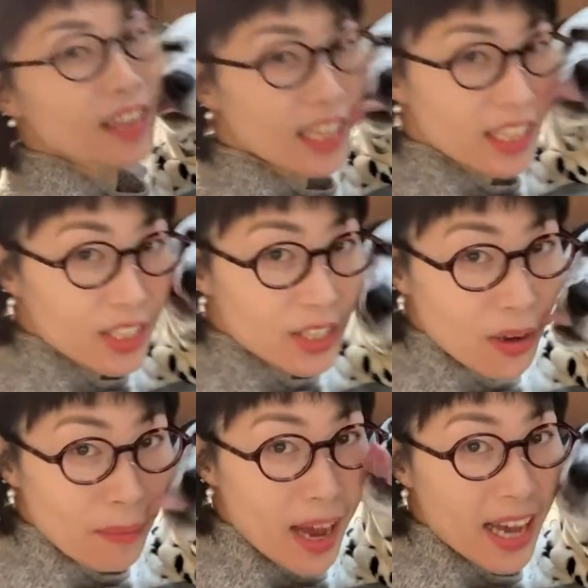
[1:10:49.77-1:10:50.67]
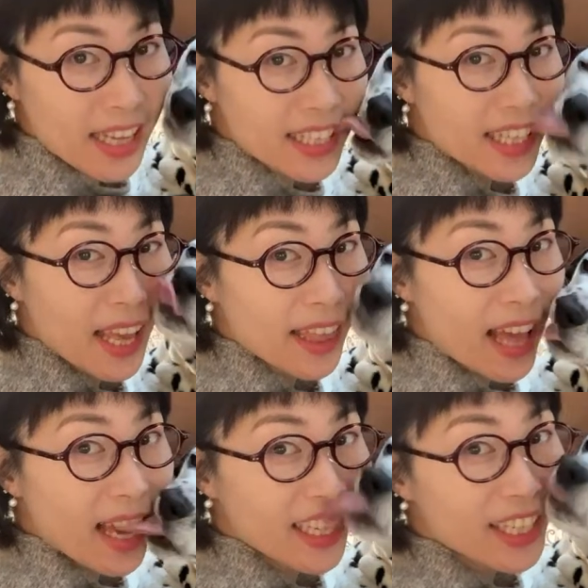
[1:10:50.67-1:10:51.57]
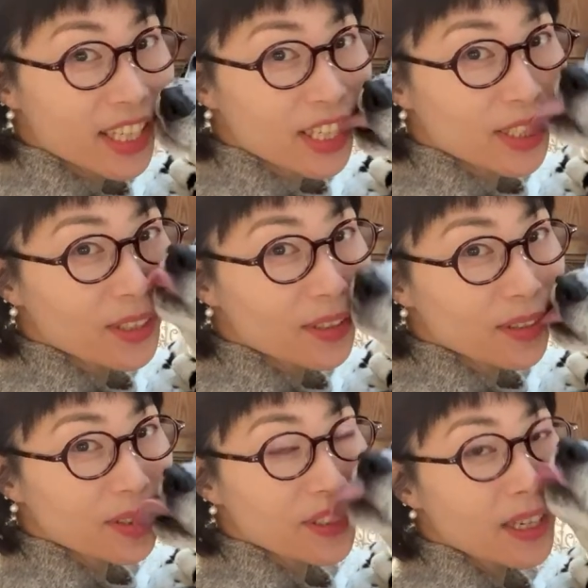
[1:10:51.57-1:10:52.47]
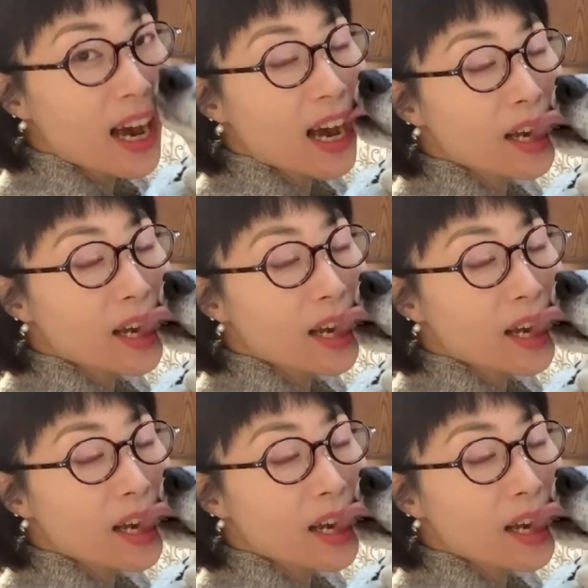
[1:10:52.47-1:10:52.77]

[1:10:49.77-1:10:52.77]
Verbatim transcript: Thank you so much. Thank you.